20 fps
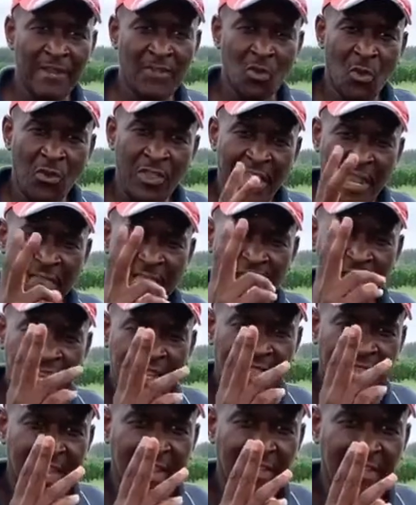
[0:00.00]
So the 3
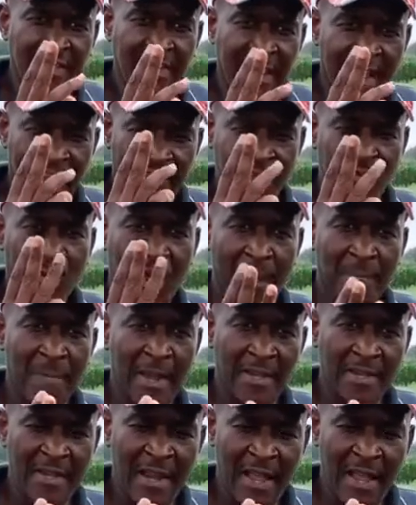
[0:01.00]
things have to happen.